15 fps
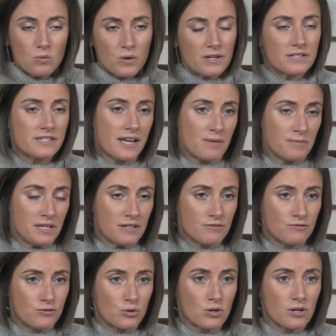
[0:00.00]
What does that mean
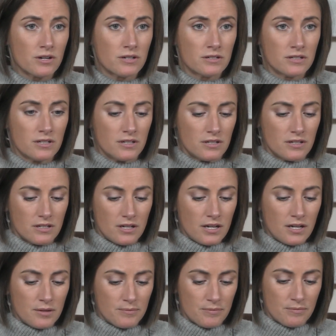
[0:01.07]
for
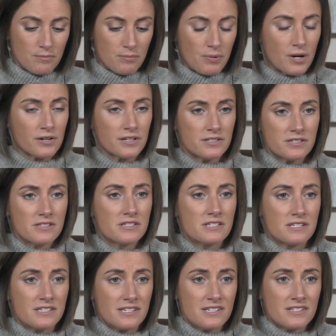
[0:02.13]
Parkinson's
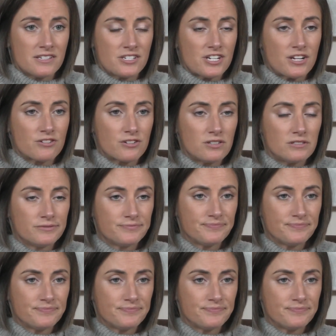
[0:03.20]
disease in general?